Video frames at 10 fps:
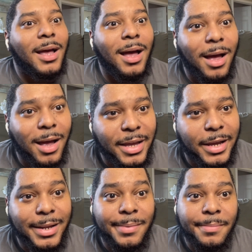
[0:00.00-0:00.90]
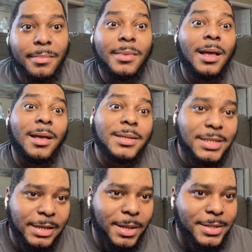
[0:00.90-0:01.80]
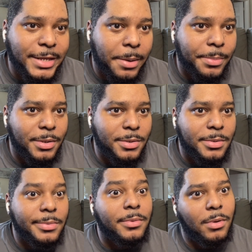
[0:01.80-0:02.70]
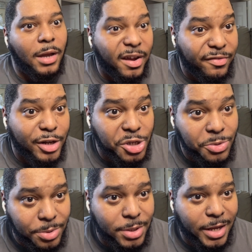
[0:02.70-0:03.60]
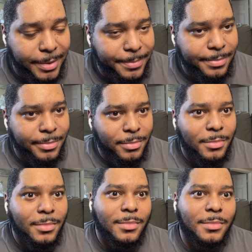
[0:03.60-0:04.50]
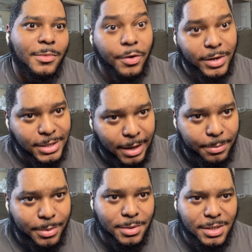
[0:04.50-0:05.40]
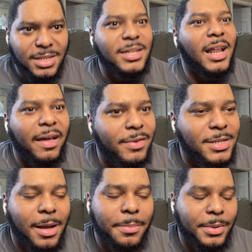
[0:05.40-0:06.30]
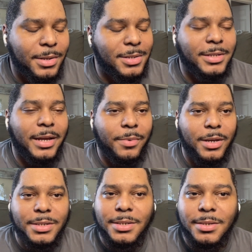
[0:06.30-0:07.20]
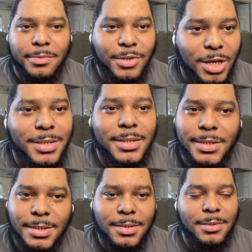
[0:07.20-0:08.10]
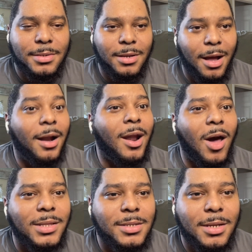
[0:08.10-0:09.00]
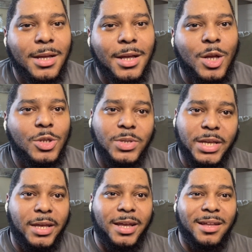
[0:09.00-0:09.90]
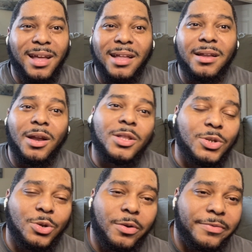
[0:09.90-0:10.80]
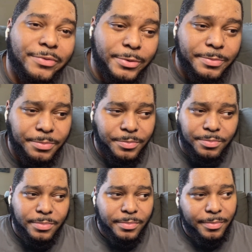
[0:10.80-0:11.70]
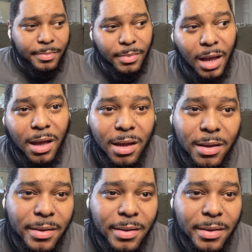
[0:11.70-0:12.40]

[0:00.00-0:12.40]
again, semen samples every Tuesday, urine samples, saliva samples. It was just a lot to take in and a lot to go through. Uh,